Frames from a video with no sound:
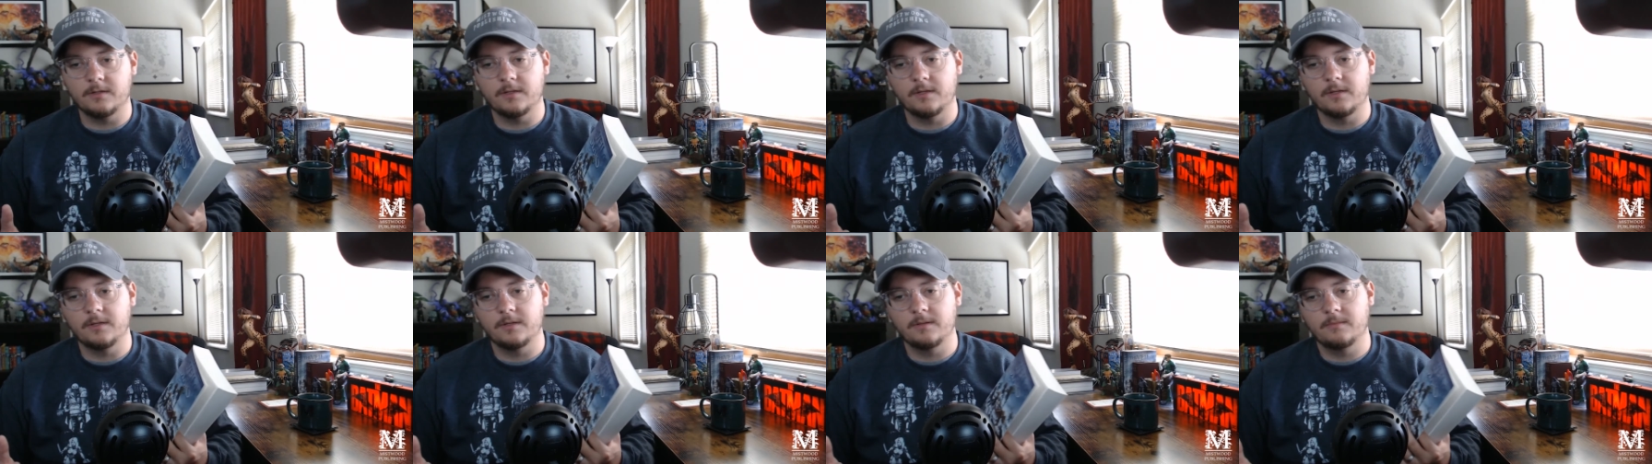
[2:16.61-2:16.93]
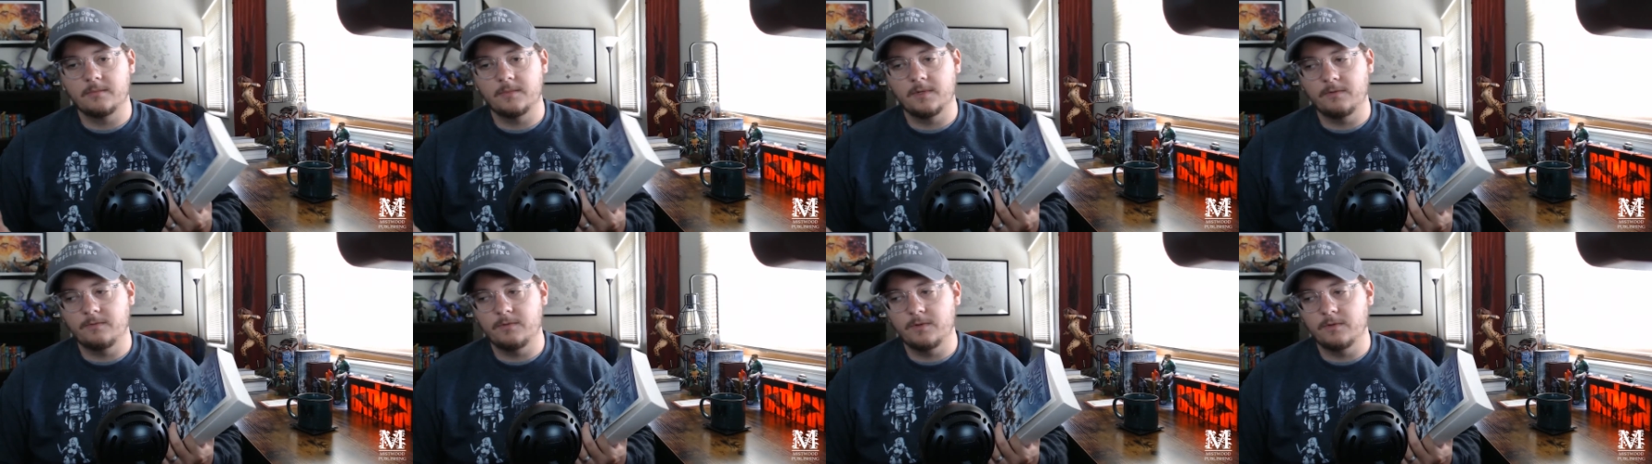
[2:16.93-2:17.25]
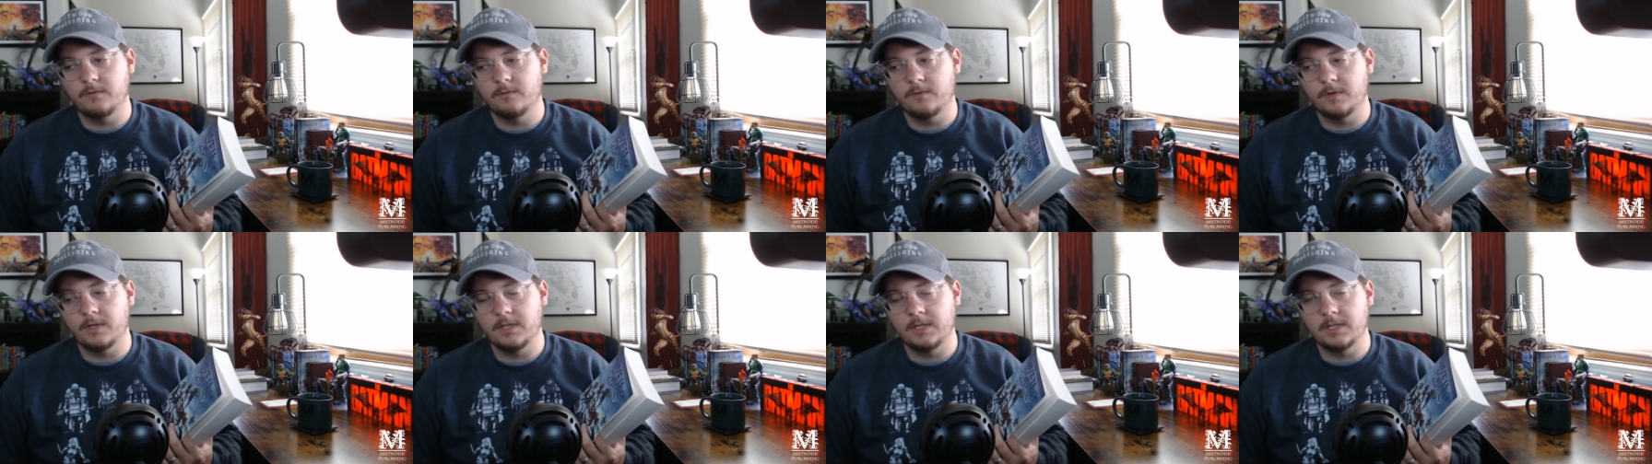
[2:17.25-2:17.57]
that, if
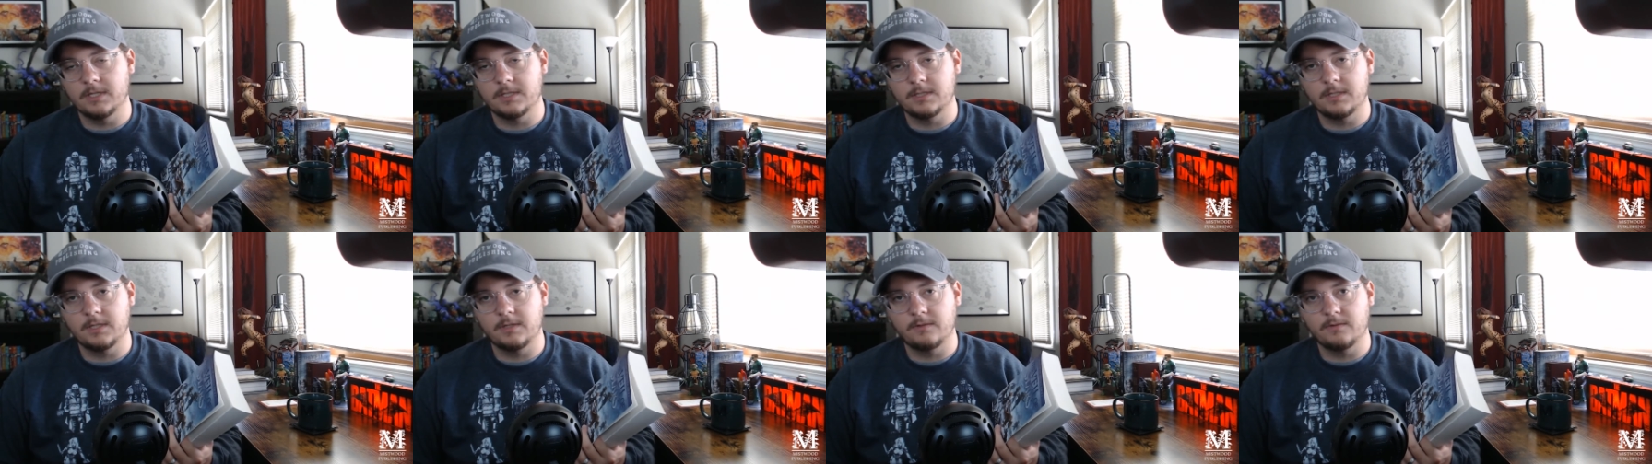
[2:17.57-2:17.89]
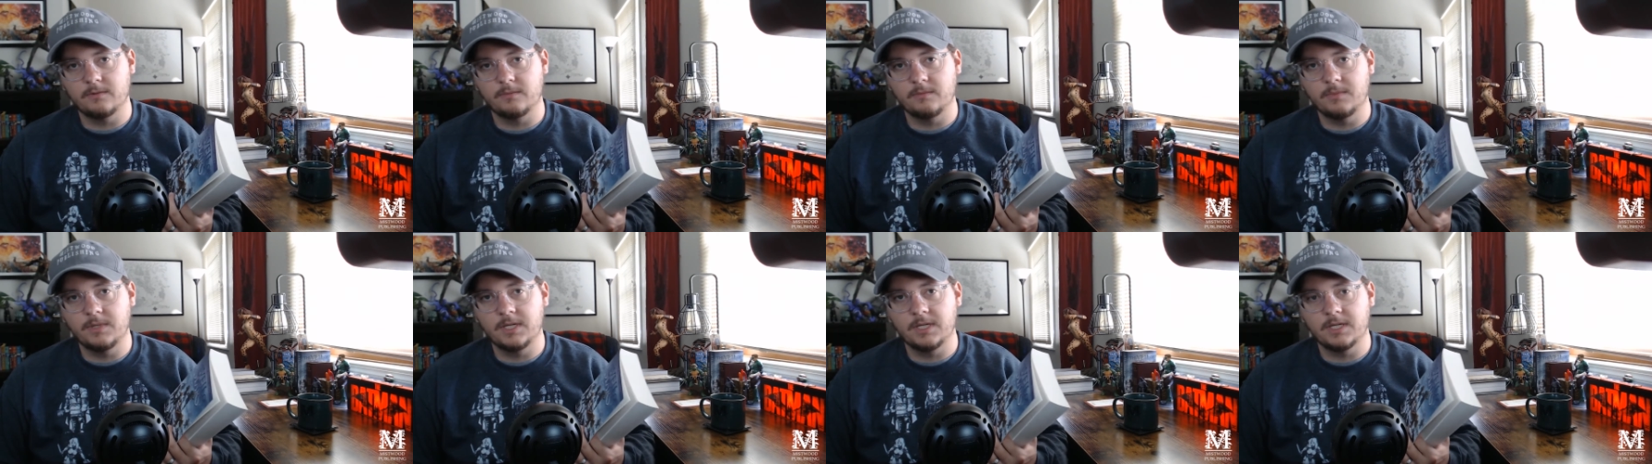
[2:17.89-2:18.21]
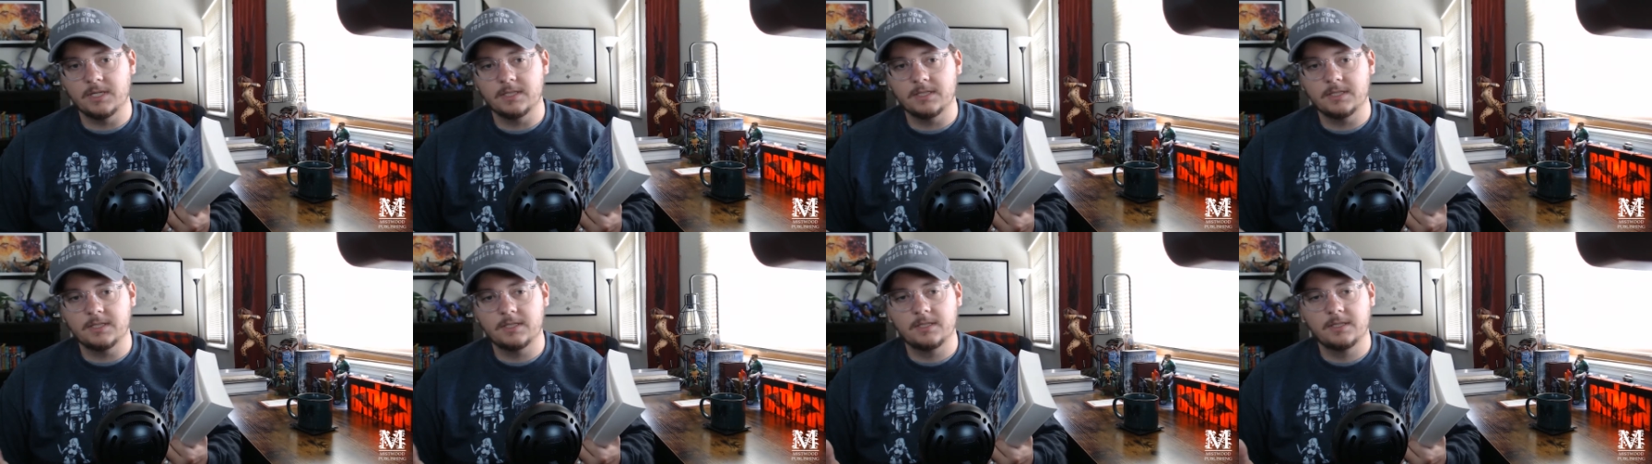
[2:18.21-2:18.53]
you've read The Sylvan
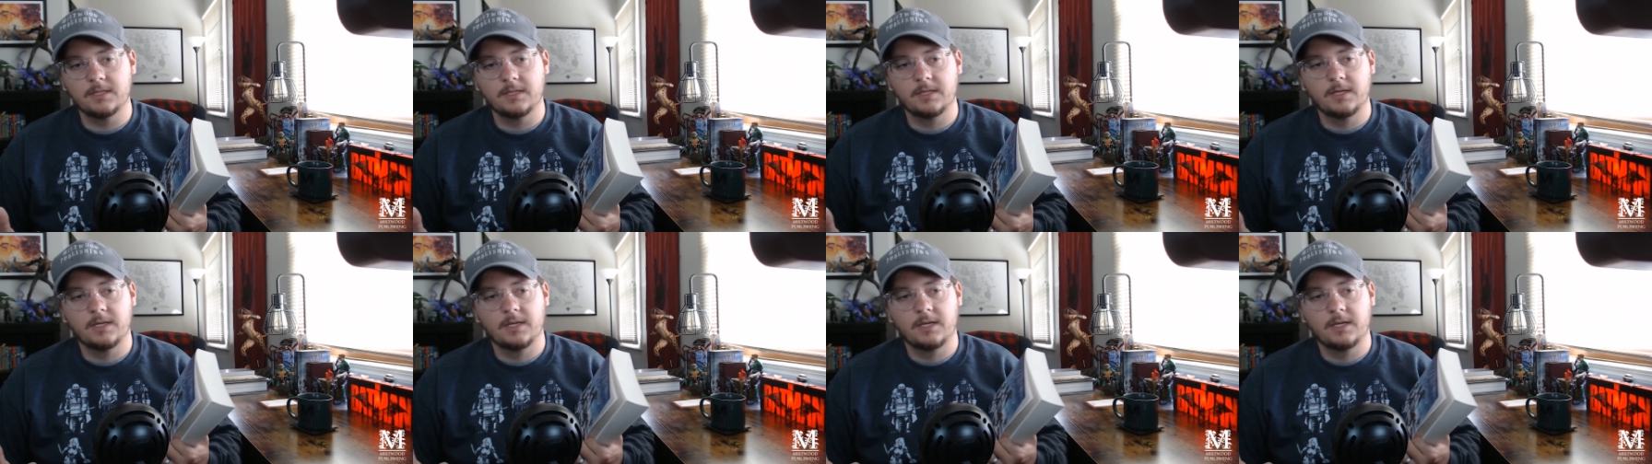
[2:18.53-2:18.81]
Mist,